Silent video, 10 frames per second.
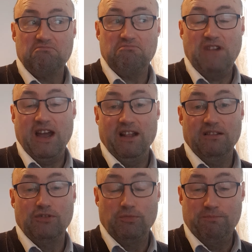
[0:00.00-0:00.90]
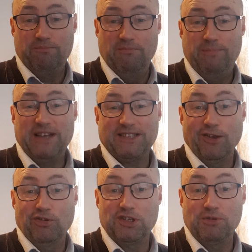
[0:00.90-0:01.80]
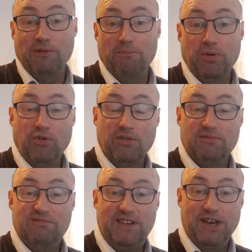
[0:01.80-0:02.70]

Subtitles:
well, best of luck to them, but, you